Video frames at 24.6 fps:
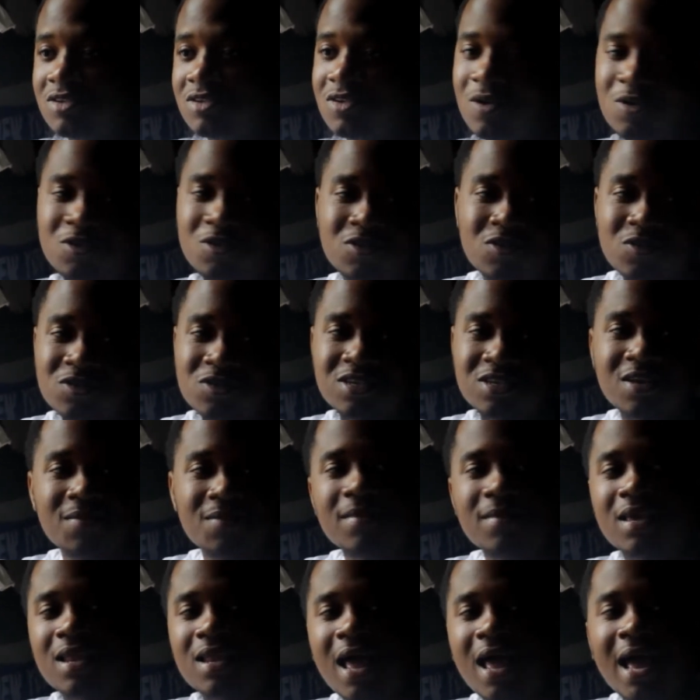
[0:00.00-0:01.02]
So you see
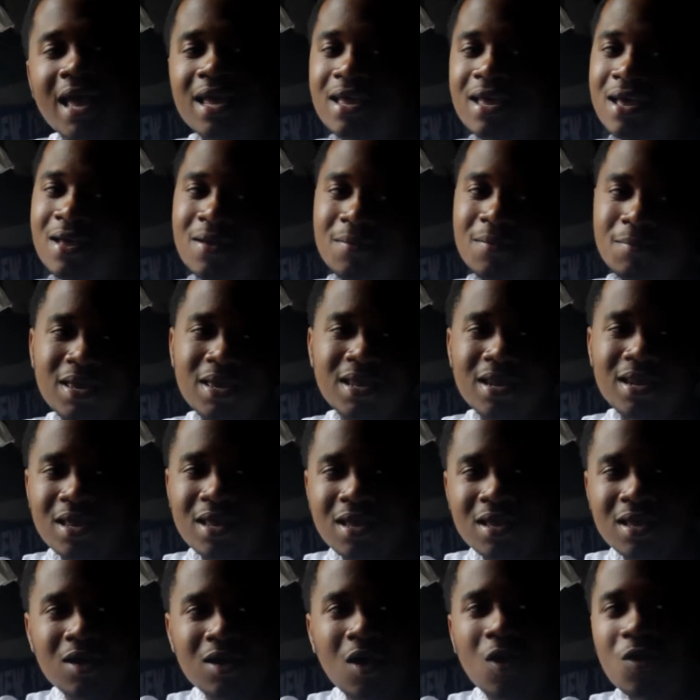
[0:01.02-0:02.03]
me like
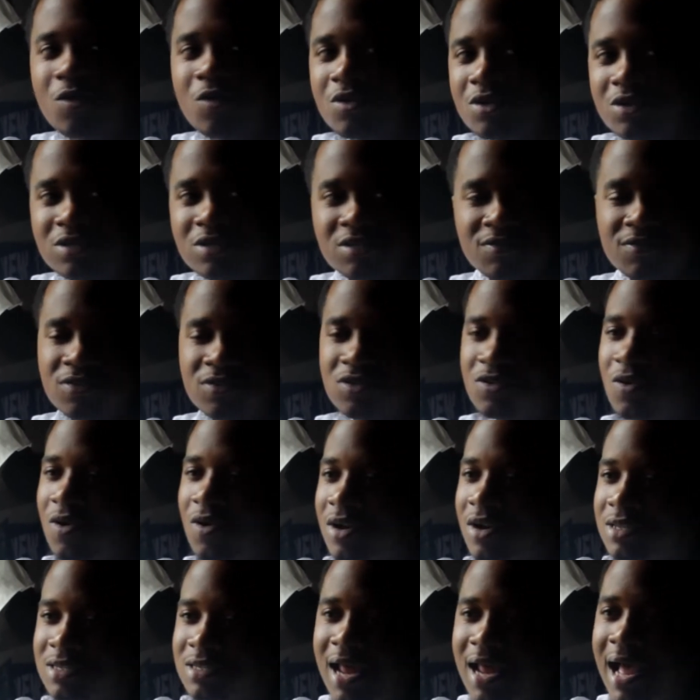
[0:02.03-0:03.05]
meeting owners of
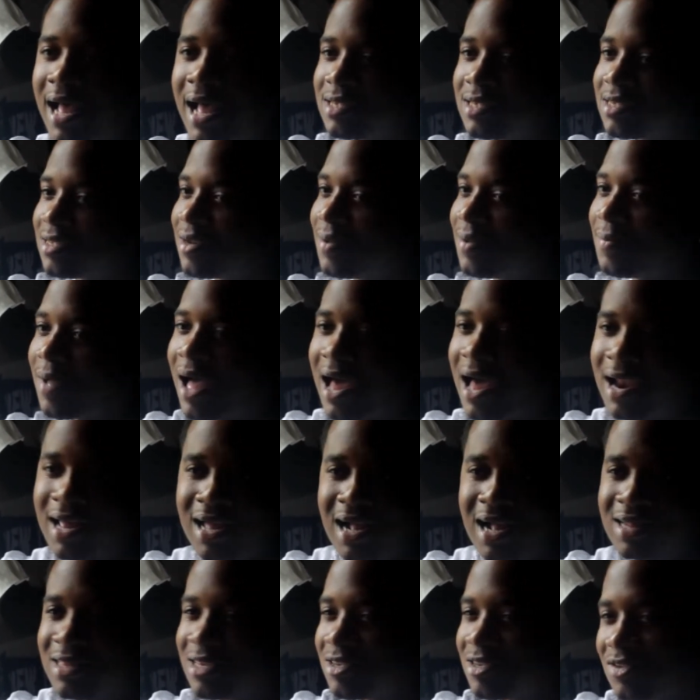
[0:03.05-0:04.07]
stores and asking them how they
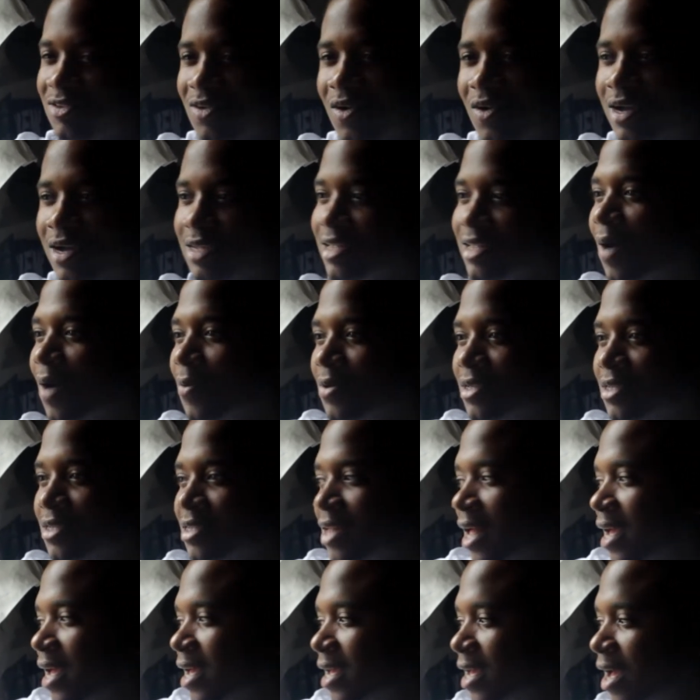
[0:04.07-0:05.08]
got these stores, because I was
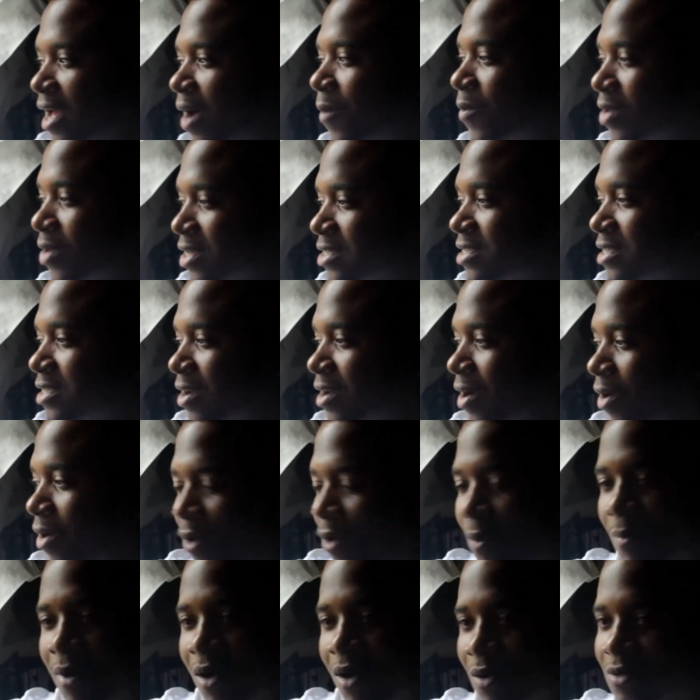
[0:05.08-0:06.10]
like, I wanted to
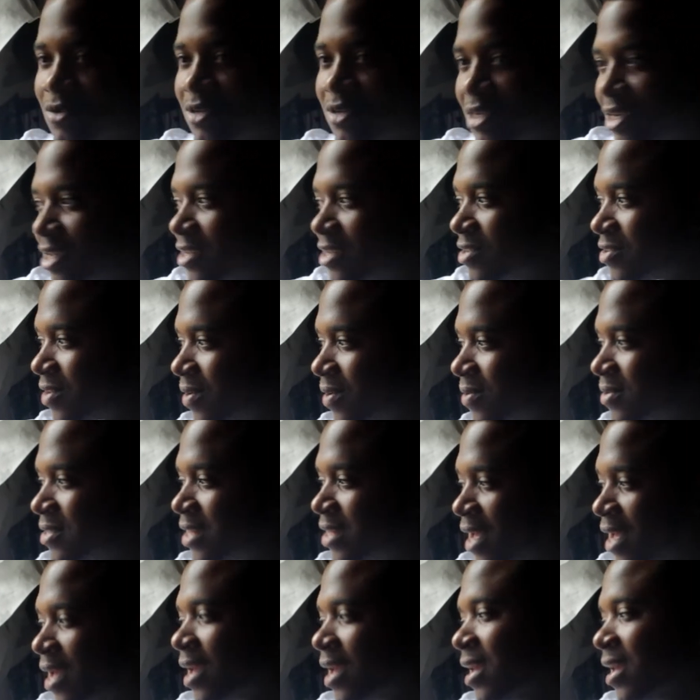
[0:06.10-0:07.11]
own my own shit. So I was
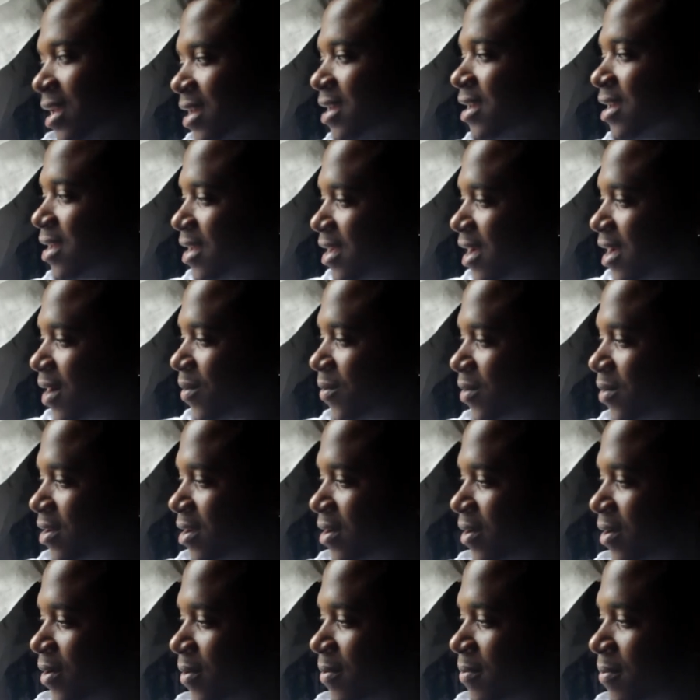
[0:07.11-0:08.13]
like, I want
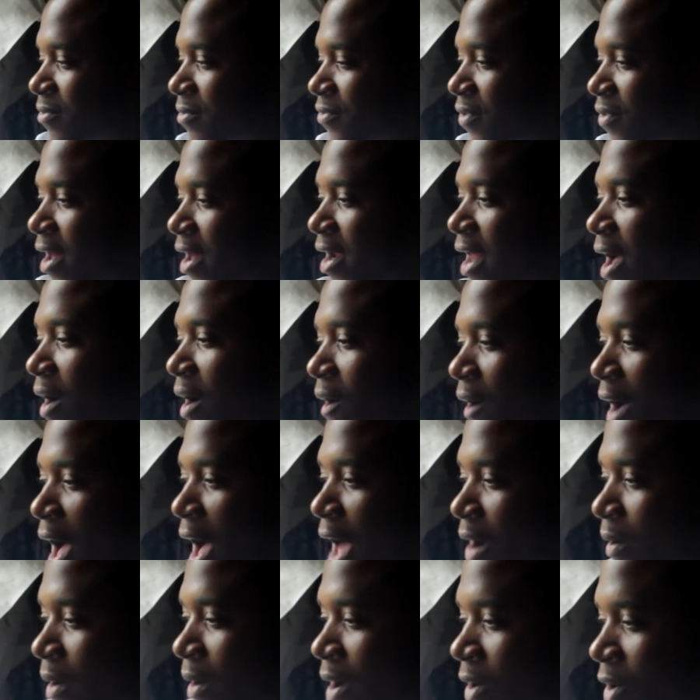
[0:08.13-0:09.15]
to find out
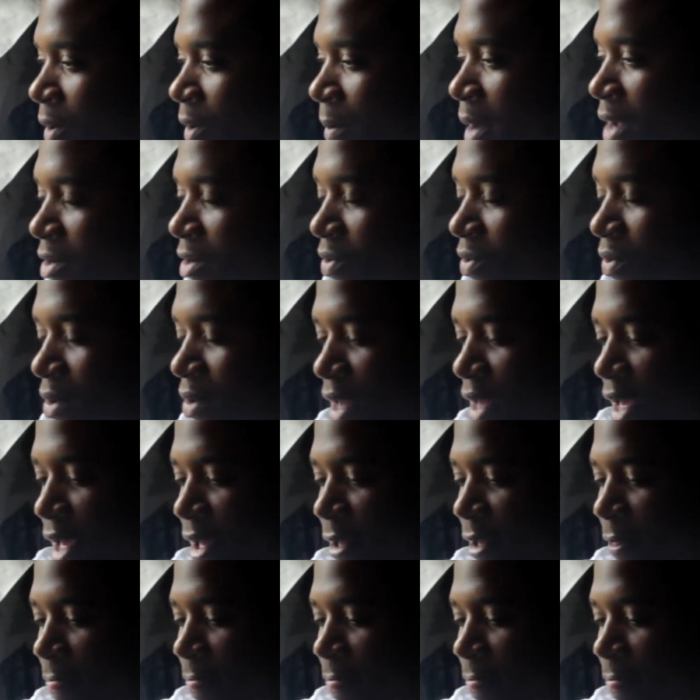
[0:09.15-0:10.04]
how do I go about doing that.